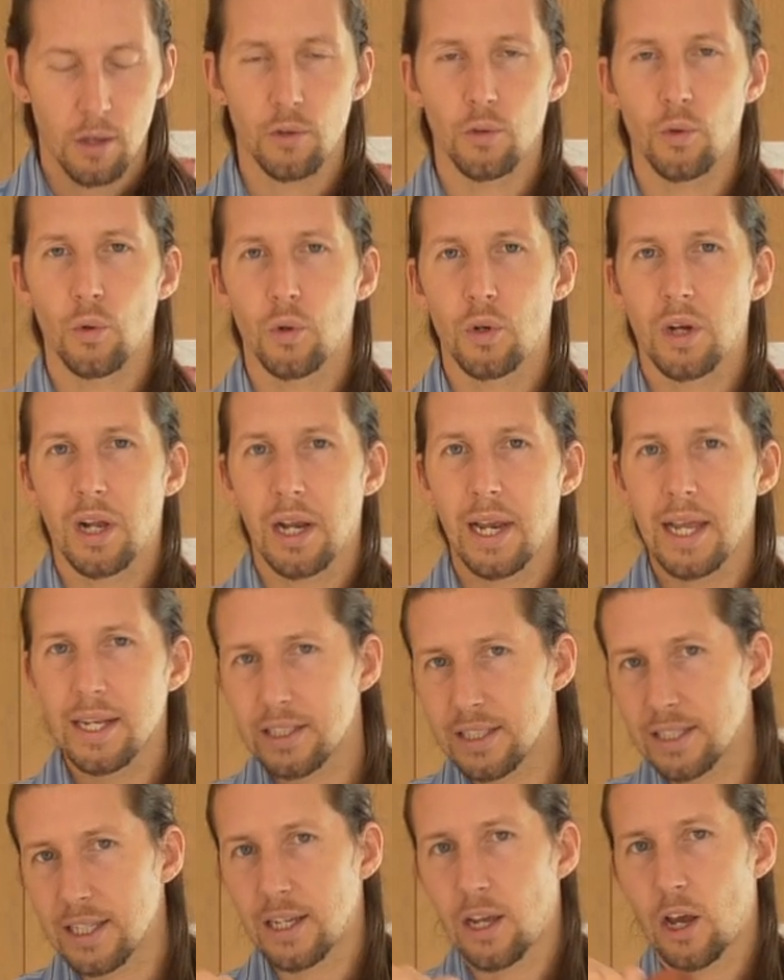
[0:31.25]
you're
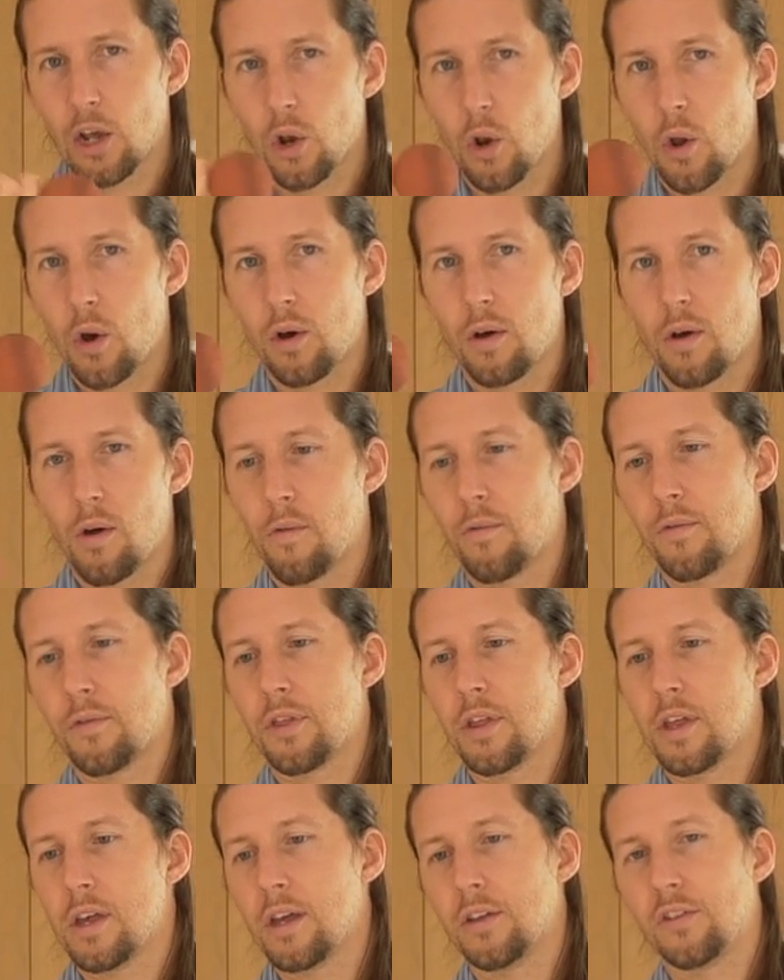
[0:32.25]
collecting a lot of
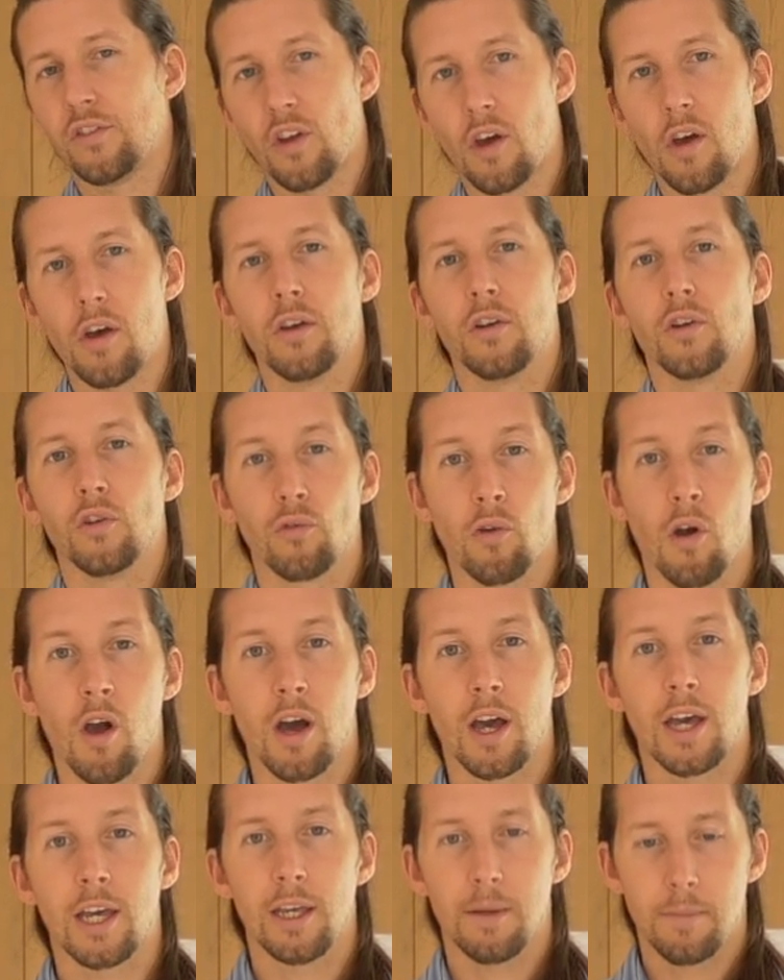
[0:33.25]
the dirt and
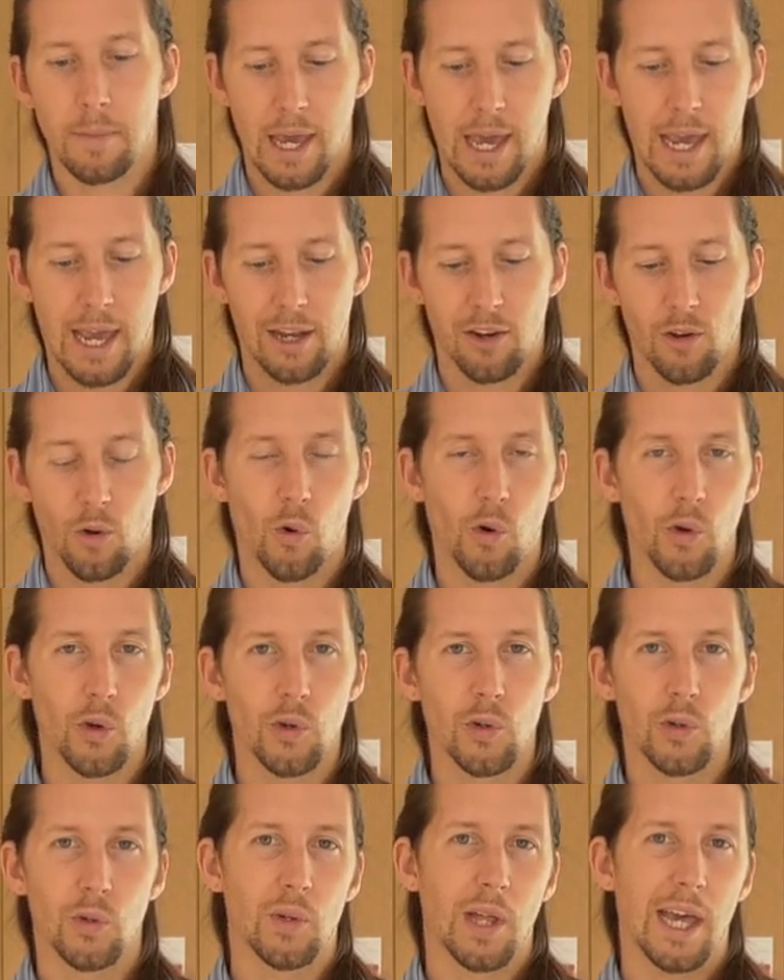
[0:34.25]
grime and
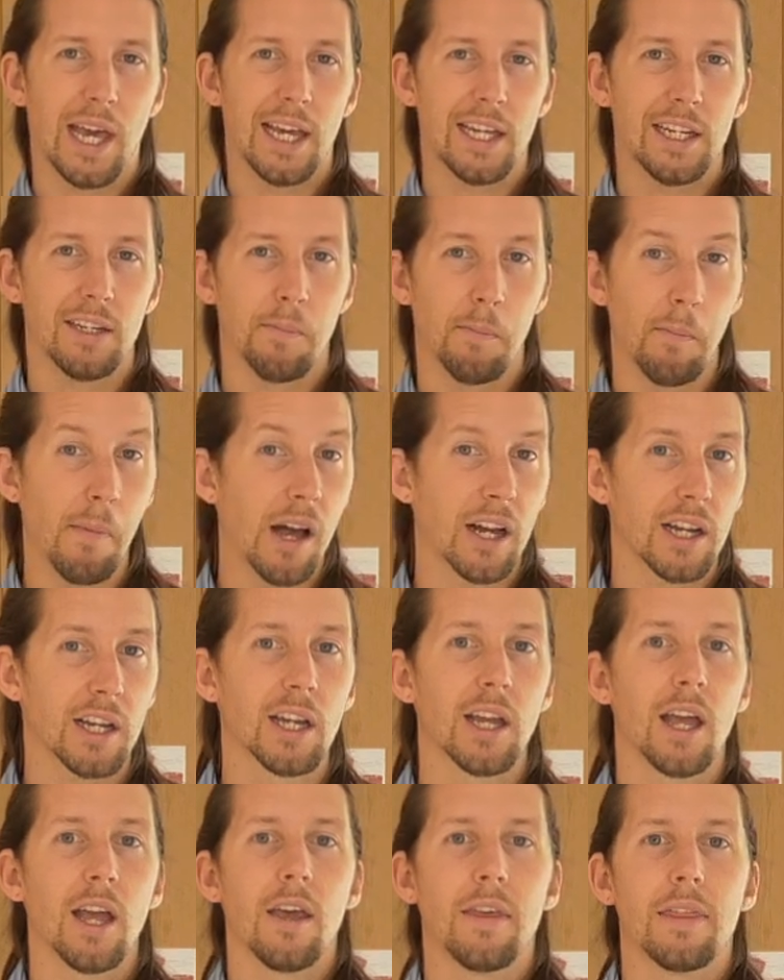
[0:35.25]
oil and
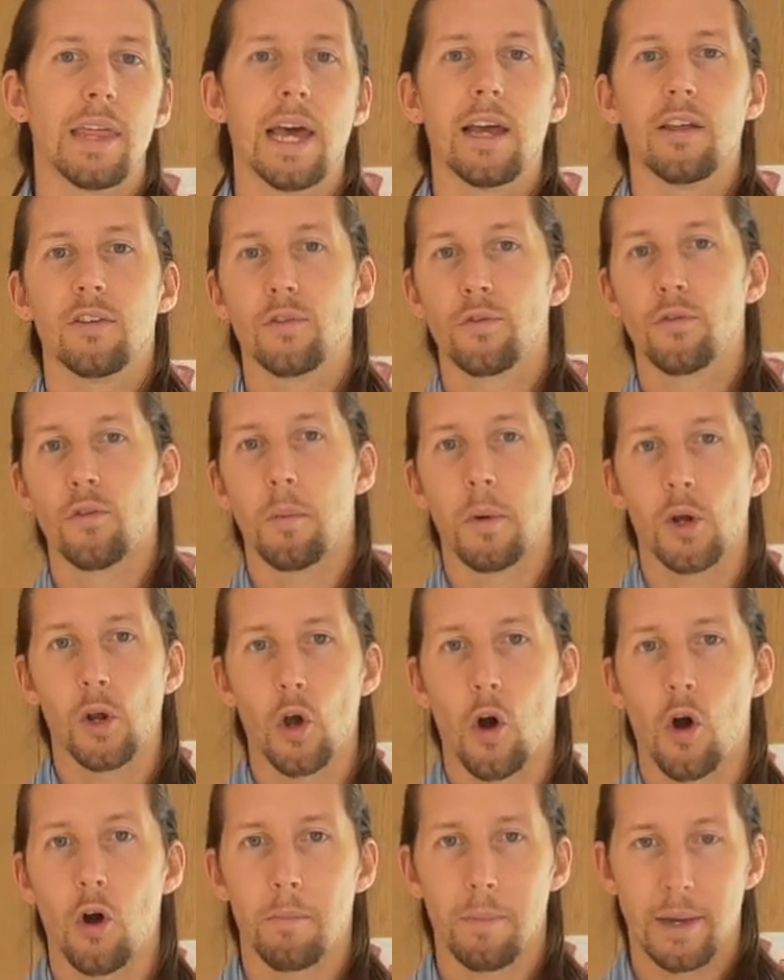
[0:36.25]
muck that's from a
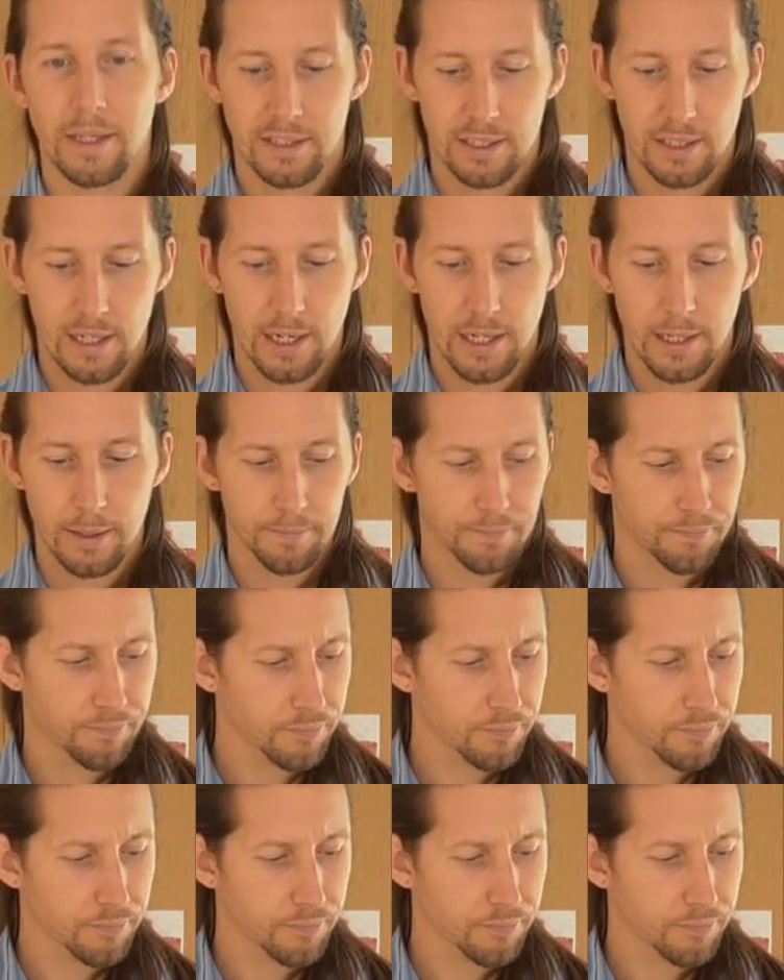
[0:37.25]
gong basically.